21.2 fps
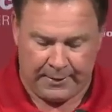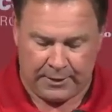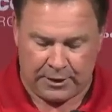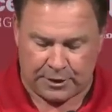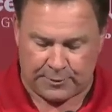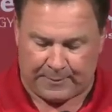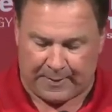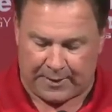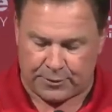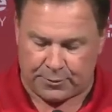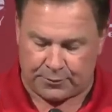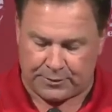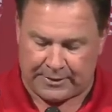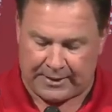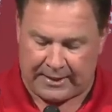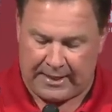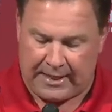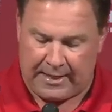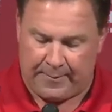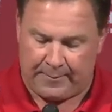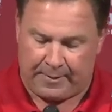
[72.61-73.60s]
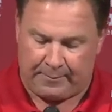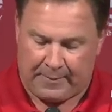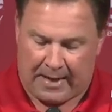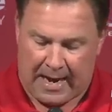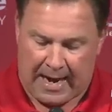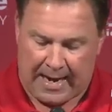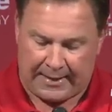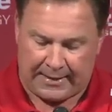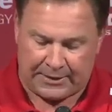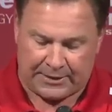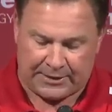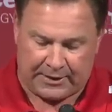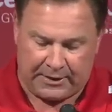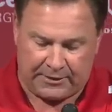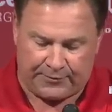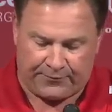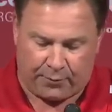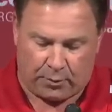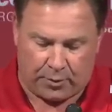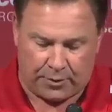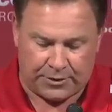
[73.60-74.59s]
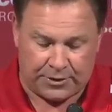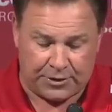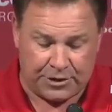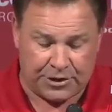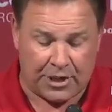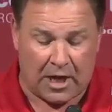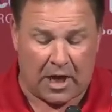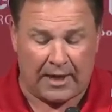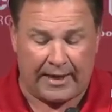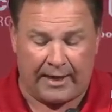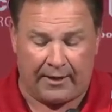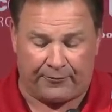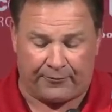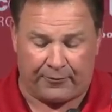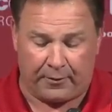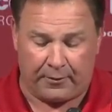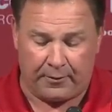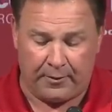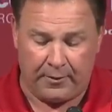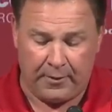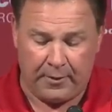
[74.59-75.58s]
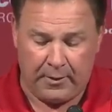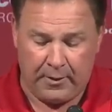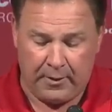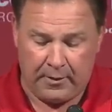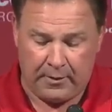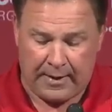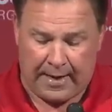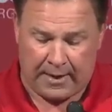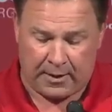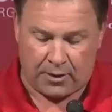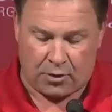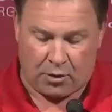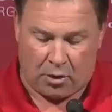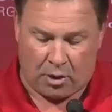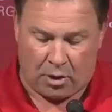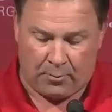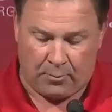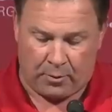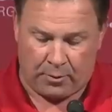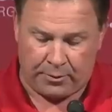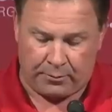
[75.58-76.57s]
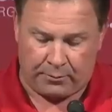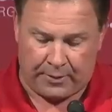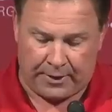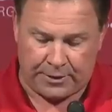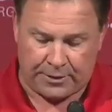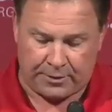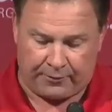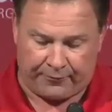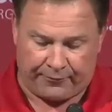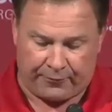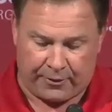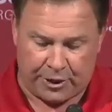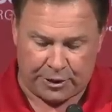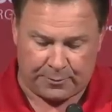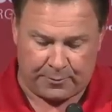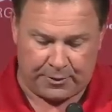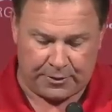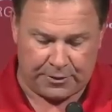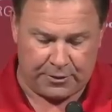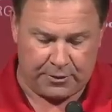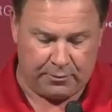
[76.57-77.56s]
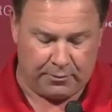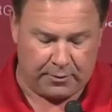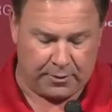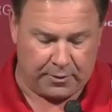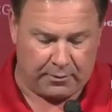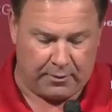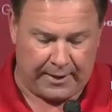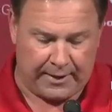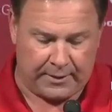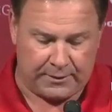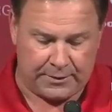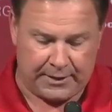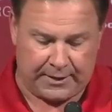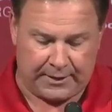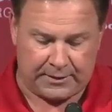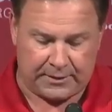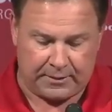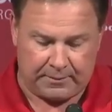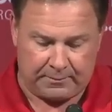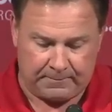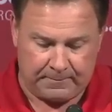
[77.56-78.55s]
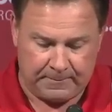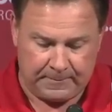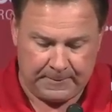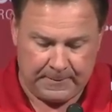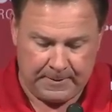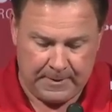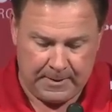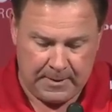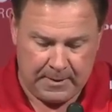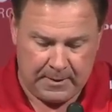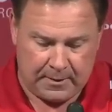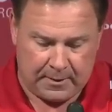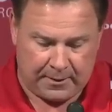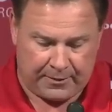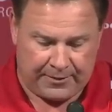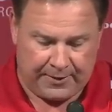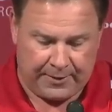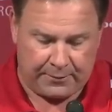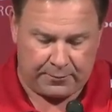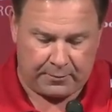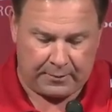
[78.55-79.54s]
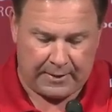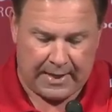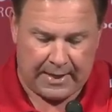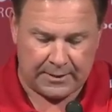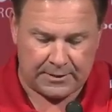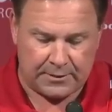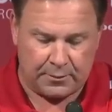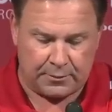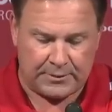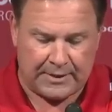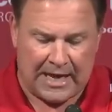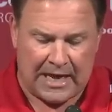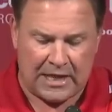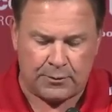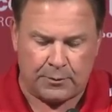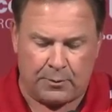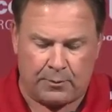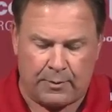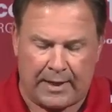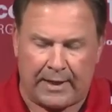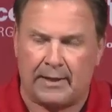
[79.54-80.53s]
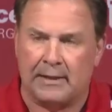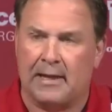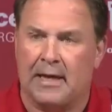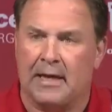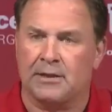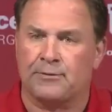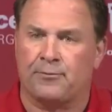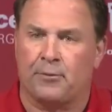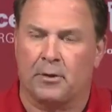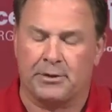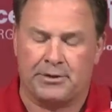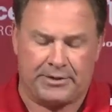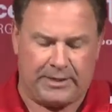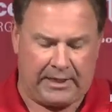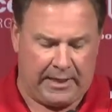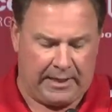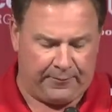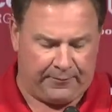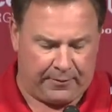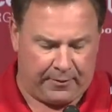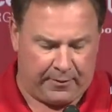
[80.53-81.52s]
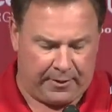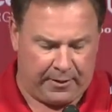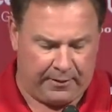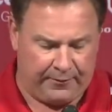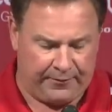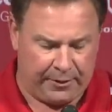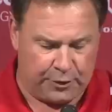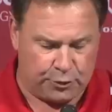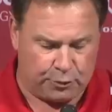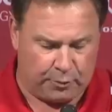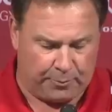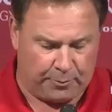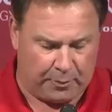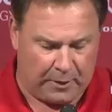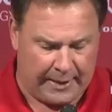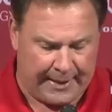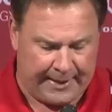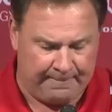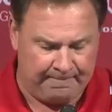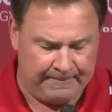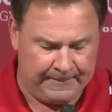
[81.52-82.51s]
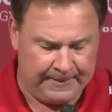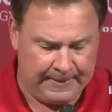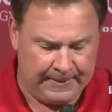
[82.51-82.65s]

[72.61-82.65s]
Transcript: special team and behind the scenes for us, and Sean Heffron out of Carmel, redshirt freshman, is doing great. Jake's a cathedral guy. So those guys we recognize for our team, for their individual play.